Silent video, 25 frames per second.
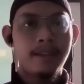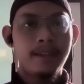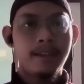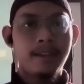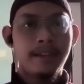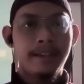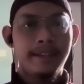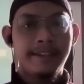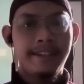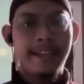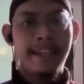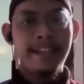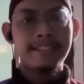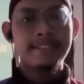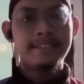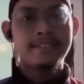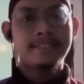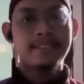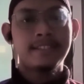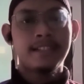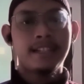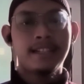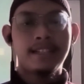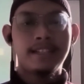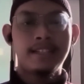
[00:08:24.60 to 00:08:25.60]

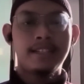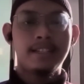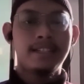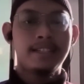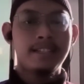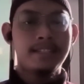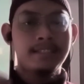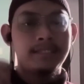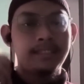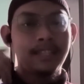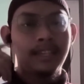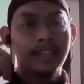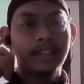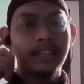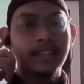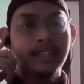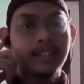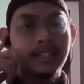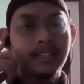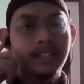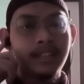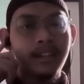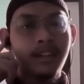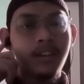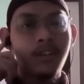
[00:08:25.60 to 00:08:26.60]
Next, the
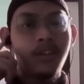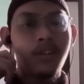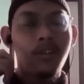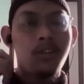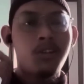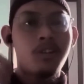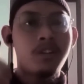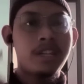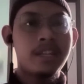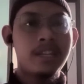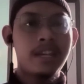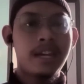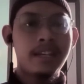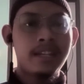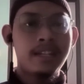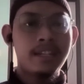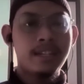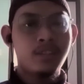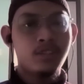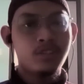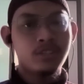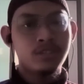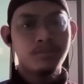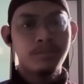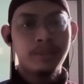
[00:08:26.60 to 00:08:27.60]
second law
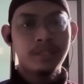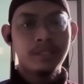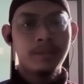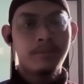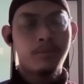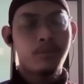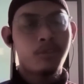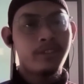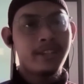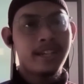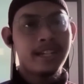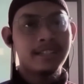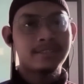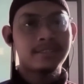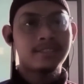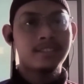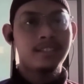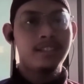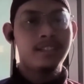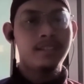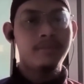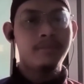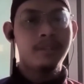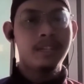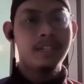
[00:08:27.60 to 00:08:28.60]
regarding cosmetic products
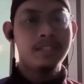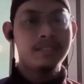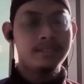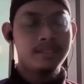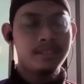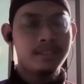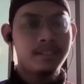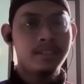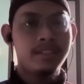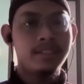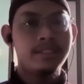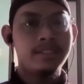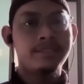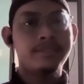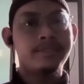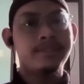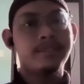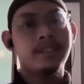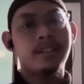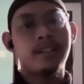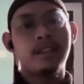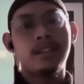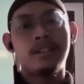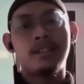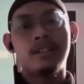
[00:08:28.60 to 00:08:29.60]
in Malaysia is
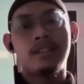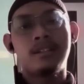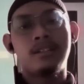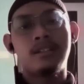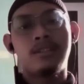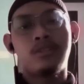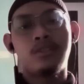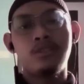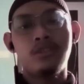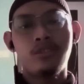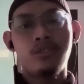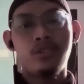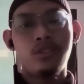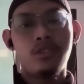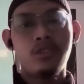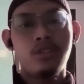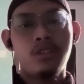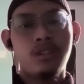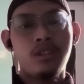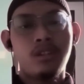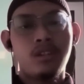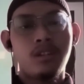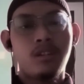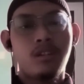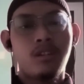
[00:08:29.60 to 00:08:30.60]
the
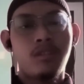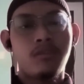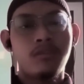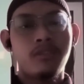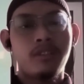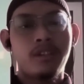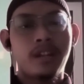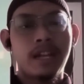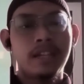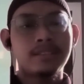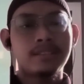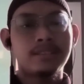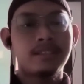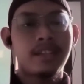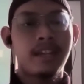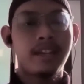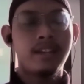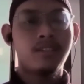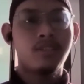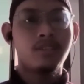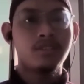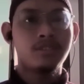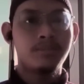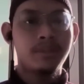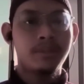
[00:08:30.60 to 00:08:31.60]
Control of Drugs
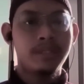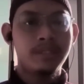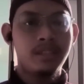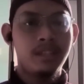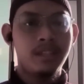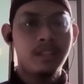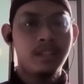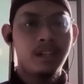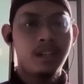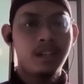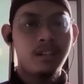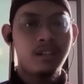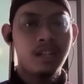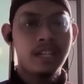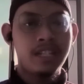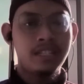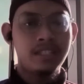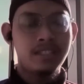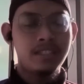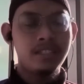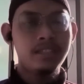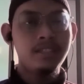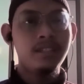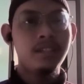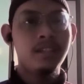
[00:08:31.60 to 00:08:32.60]
and Cosmetic
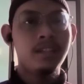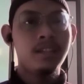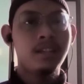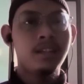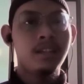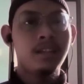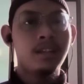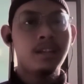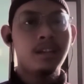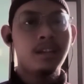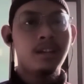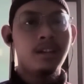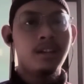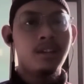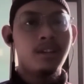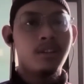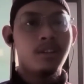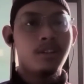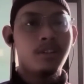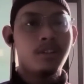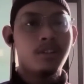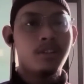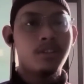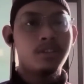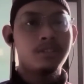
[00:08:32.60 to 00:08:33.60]
Regulation,
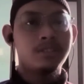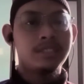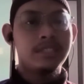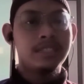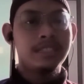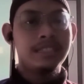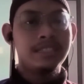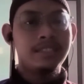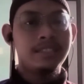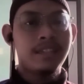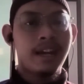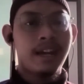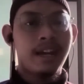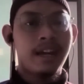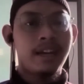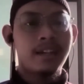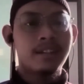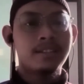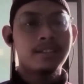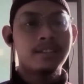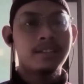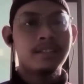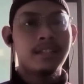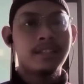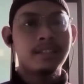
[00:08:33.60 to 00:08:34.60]
or
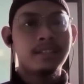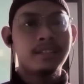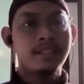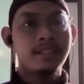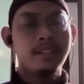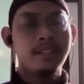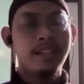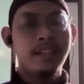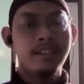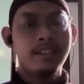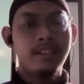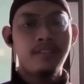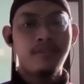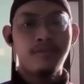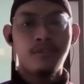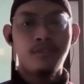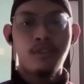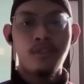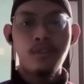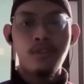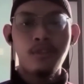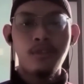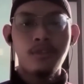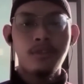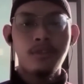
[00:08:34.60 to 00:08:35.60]
CDCR 1984,